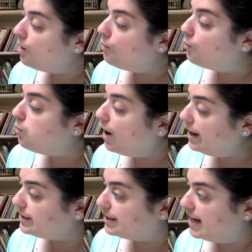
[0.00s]

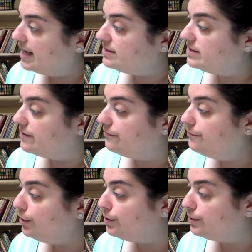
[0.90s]
Water and some
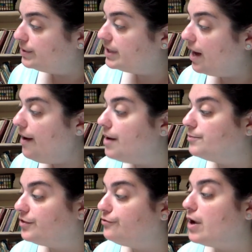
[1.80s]
food
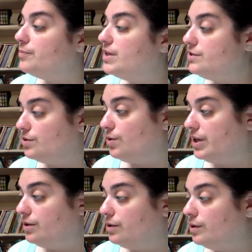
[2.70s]
come from the
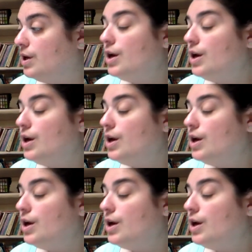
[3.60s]
soil.